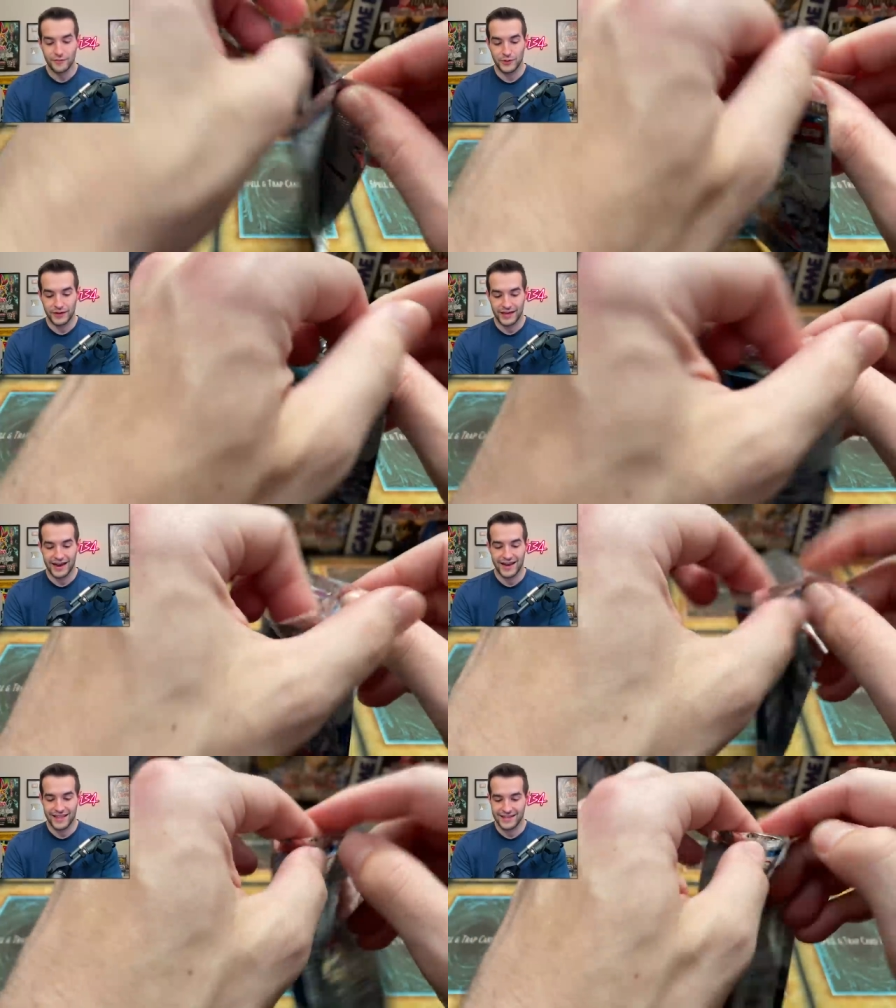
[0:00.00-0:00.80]
pulling it
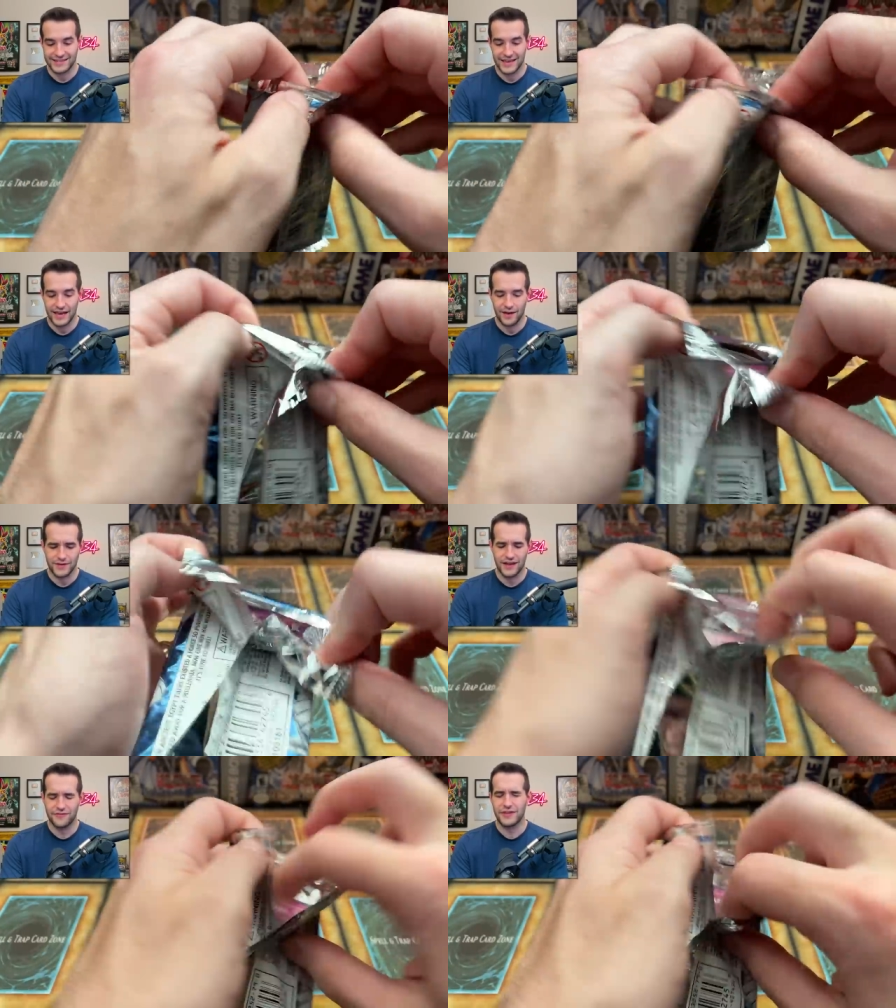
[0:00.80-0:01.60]
out of that tin. I
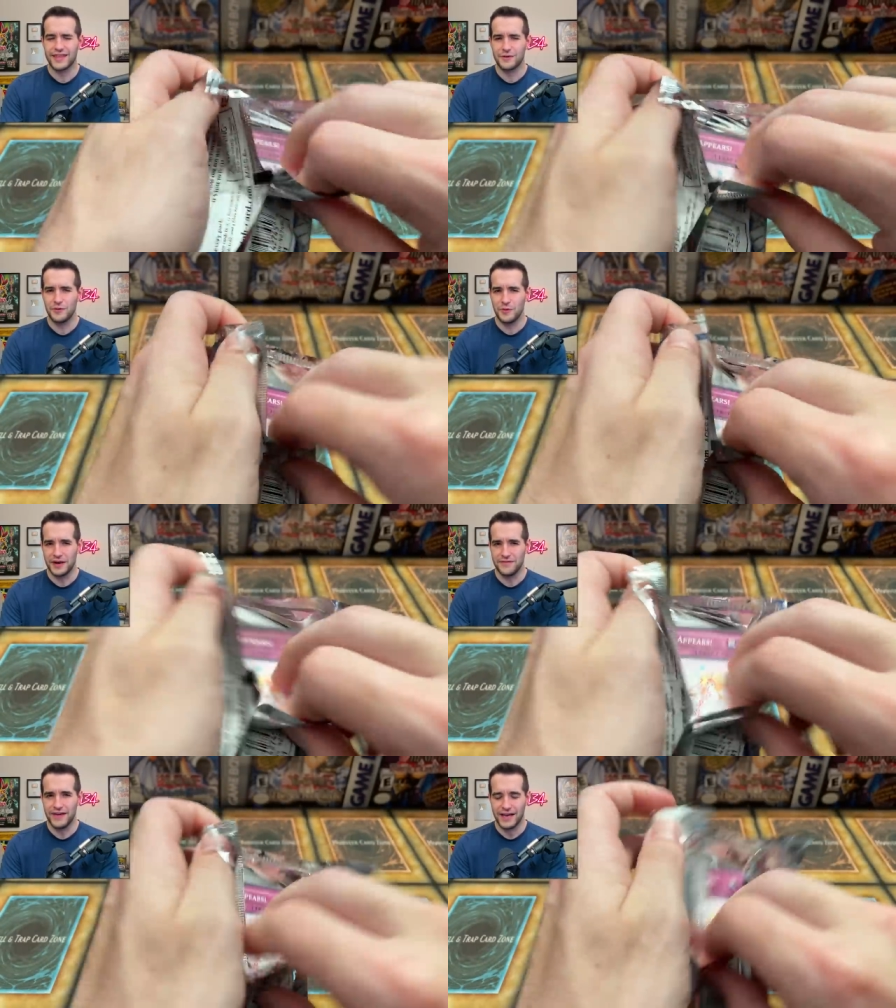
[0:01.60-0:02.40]
definitely think we'd
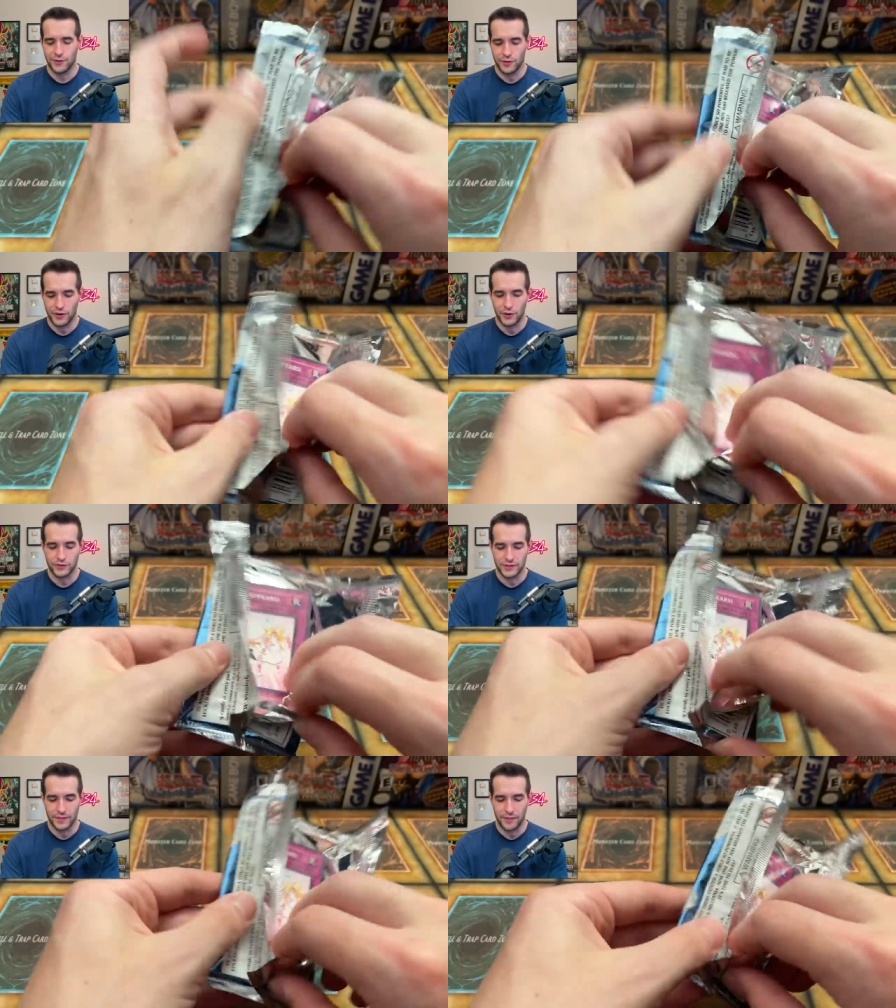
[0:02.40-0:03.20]
win in value with an
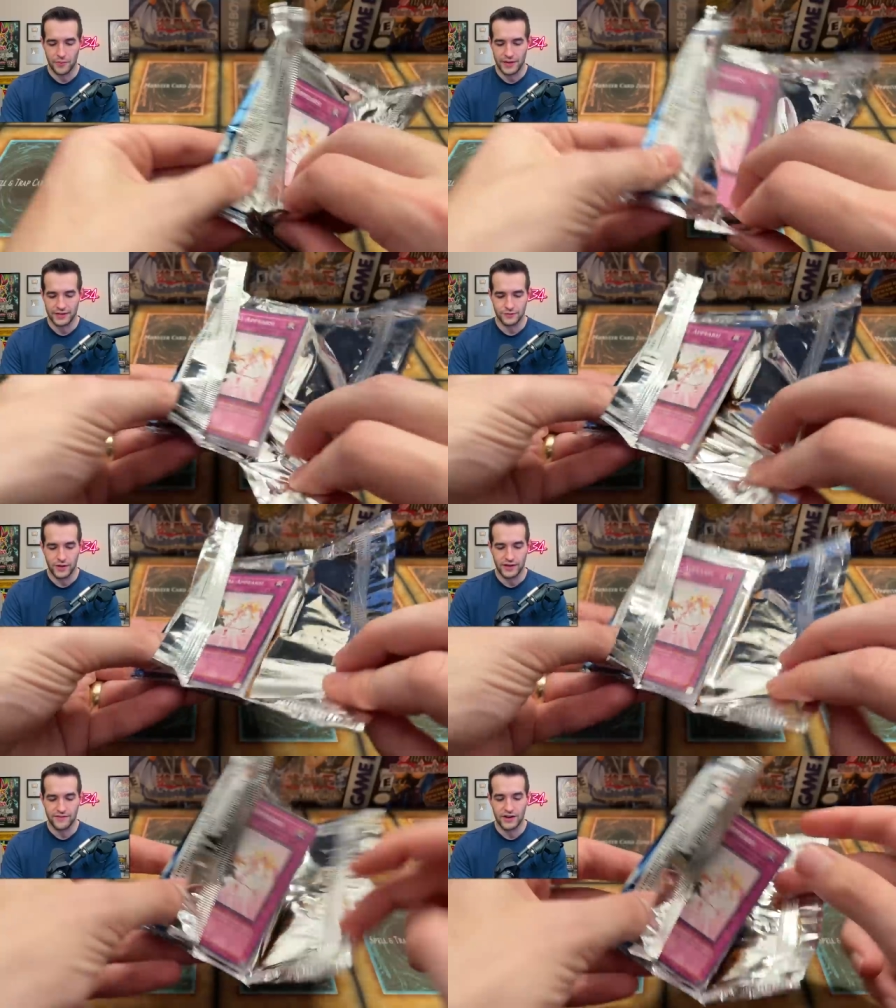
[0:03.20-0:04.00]
ulti bubble man as
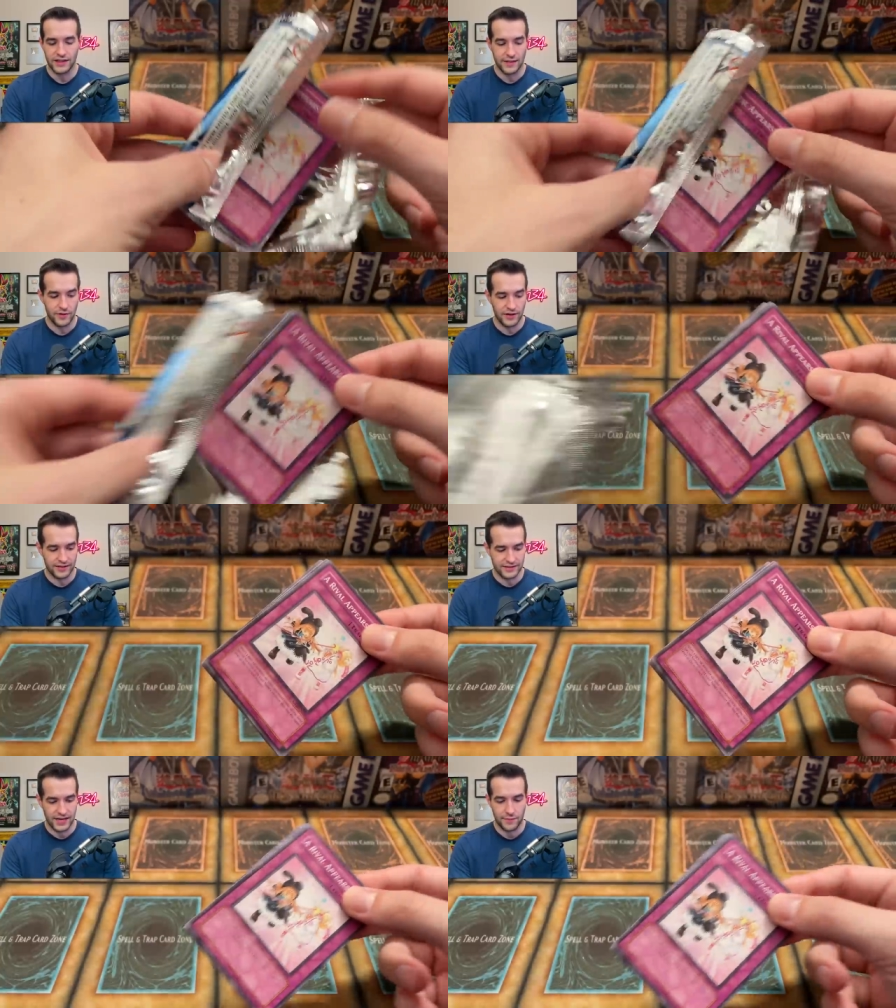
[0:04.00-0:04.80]
well. Even unlimited,
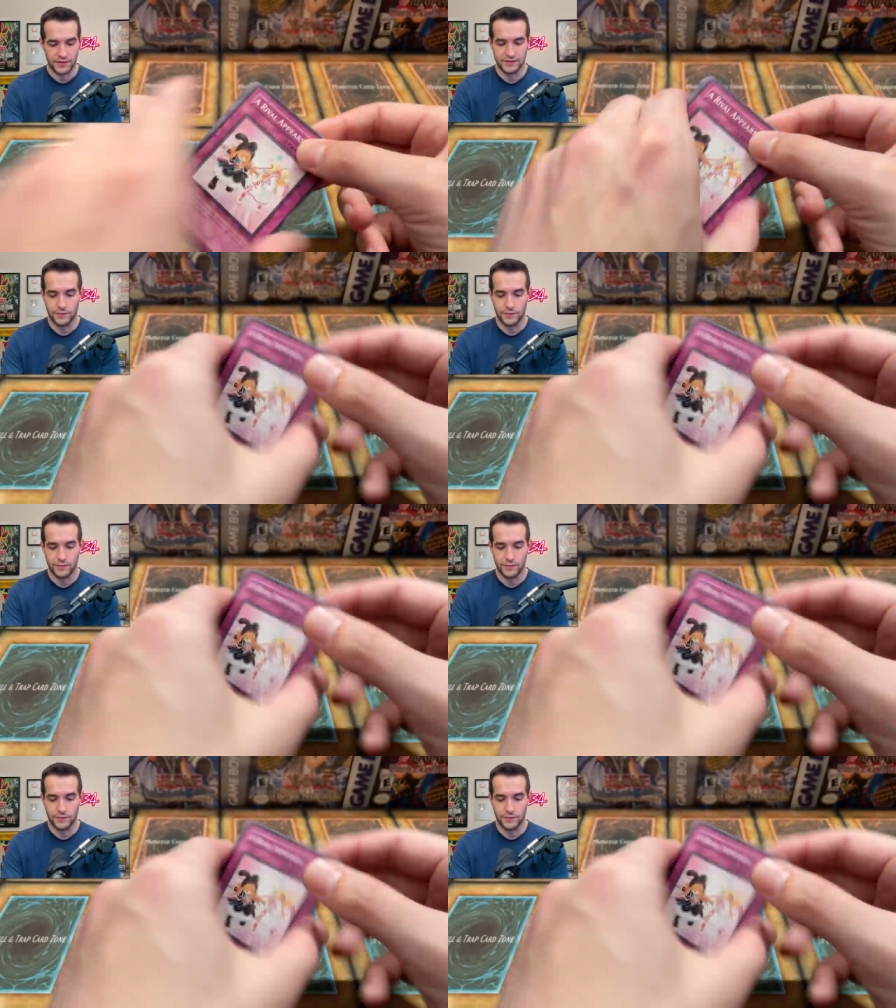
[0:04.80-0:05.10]
that's got to be some